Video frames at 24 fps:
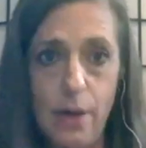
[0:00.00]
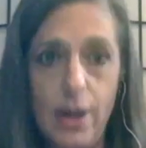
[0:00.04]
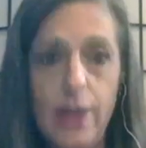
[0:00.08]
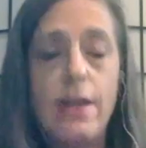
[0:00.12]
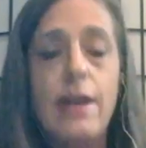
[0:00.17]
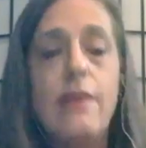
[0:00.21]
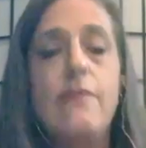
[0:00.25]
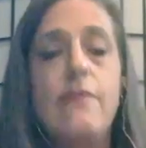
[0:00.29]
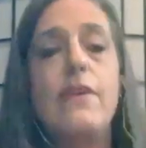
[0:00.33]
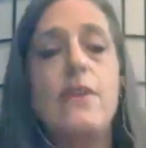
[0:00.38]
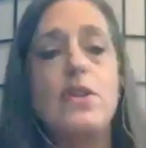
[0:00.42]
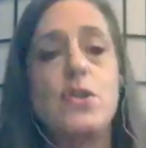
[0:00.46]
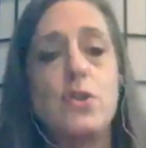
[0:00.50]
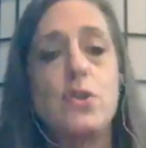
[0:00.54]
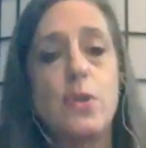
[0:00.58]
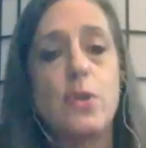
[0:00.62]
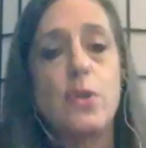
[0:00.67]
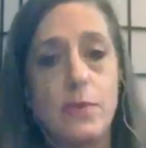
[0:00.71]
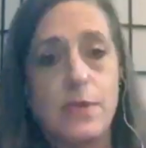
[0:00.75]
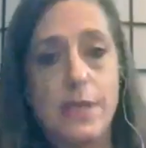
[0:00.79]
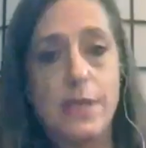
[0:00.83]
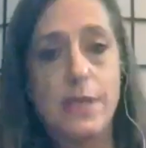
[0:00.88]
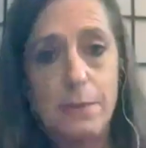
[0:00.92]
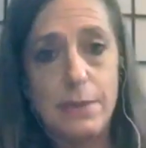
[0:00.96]
And eventually I was
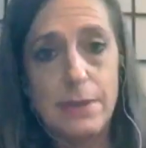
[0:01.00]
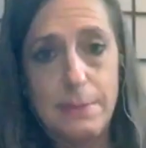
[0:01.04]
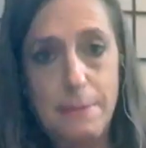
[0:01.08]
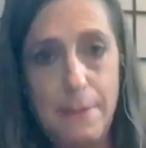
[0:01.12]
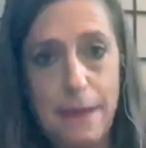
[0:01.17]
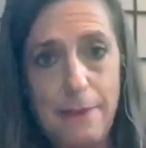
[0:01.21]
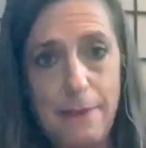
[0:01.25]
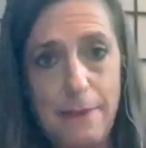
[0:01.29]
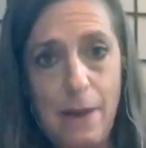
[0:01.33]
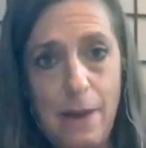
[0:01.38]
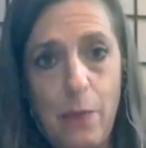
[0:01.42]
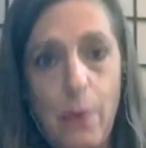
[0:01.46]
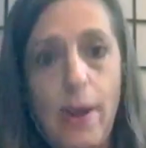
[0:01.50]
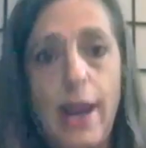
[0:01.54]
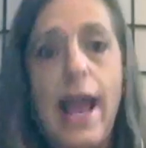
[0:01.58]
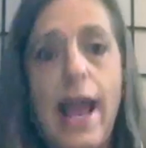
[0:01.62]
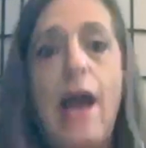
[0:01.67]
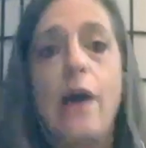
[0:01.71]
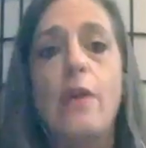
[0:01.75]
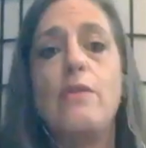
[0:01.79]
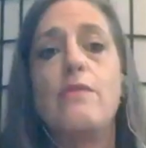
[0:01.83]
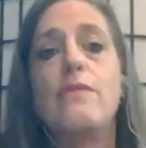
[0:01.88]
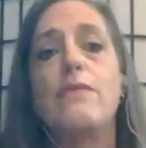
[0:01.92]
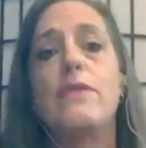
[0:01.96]
able to make my way out
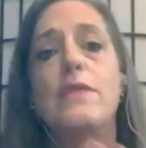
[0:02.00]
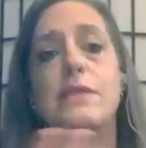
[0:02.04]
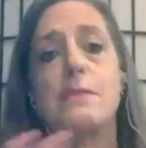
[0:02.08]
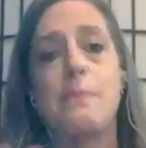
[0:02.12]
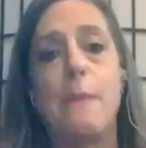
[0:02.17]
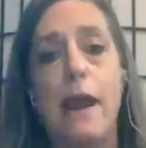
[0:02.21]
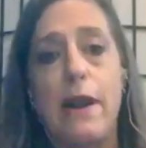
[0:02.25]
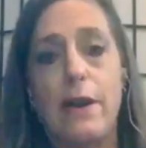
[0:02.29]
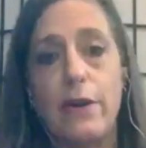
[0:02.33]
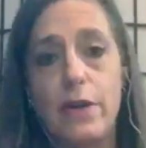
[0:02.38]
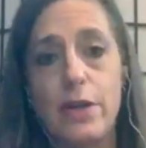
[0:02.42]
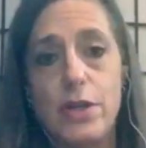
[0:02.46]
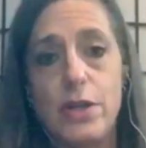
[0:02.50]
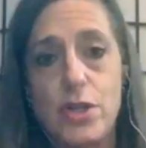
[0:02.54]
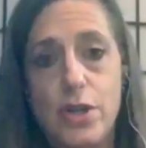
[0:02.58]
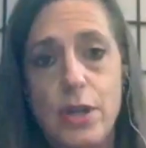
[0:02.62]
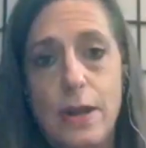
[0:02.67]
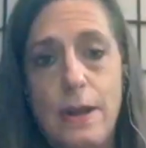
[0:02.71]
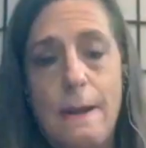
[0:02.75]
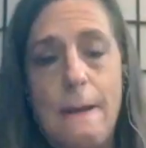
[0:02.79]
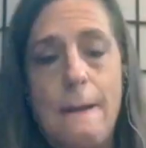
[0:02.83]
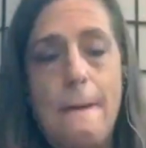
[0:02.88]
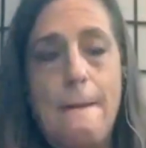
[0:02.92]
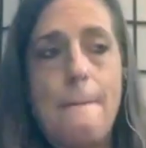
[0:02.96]
of this marriage.
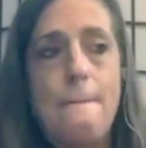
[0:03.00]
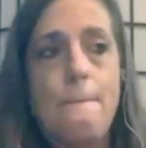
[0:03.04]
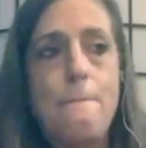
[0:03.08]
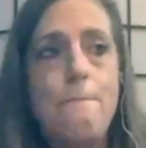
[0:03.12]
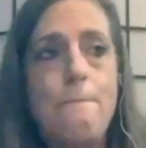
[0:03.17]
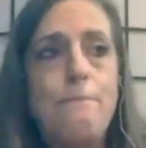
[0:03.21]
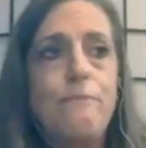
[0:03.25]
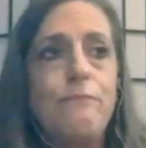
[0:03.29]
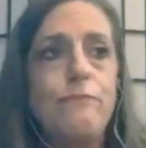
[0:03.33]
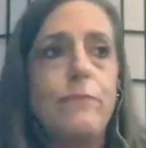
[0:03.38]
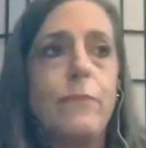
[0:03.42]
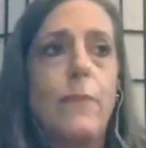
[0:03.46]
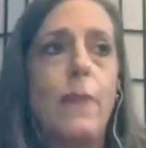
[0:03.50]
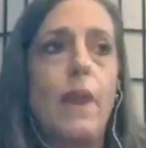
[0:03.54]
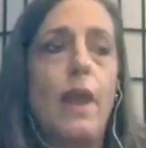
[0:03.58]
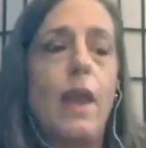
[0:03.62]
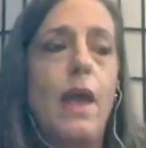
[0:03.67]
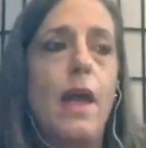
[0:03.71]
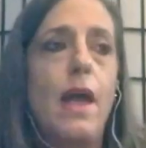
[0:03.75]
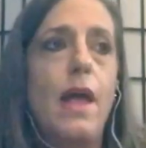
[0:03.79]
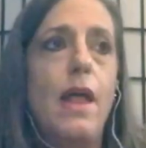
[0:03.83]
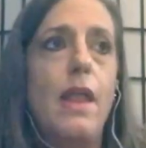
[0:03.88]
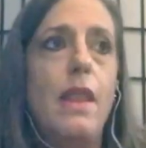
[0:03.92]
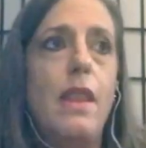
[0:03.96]

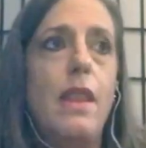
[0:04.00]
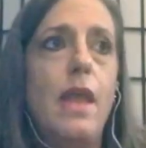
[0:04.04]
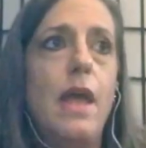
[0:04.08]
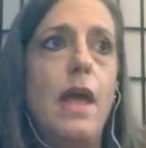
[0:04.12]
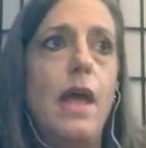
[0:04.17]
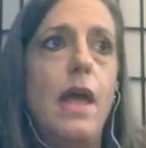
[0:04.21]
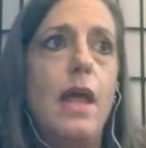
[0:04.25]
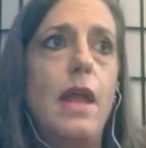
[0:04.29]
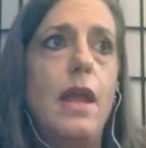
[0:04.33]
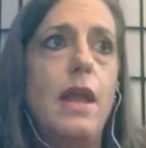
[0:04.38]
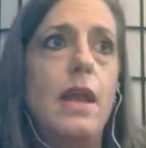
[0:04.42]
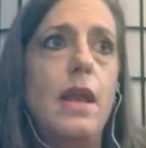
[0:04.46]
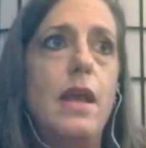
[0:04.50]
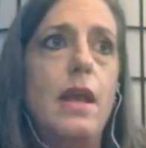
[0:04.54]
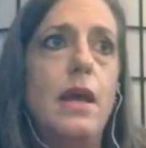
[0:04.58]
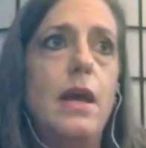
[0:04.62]
And then